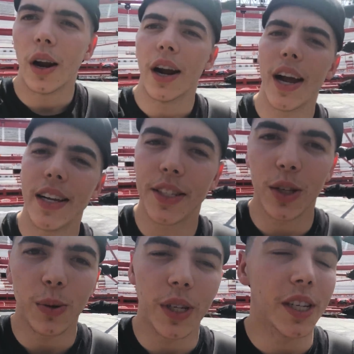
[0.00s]
All right,
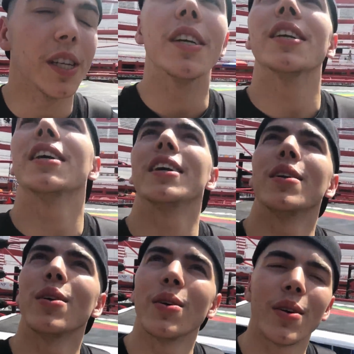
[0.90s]
so we're here.
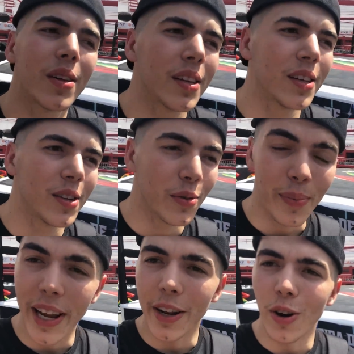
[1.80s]

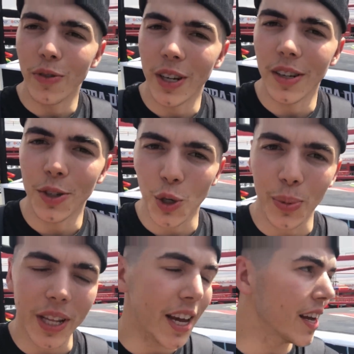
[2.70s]
Made it over here to
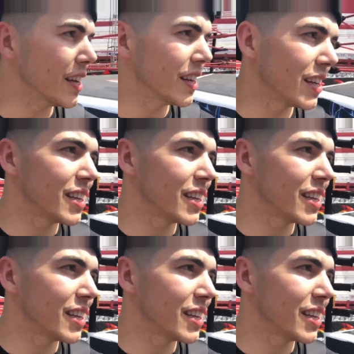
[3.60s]
AAA.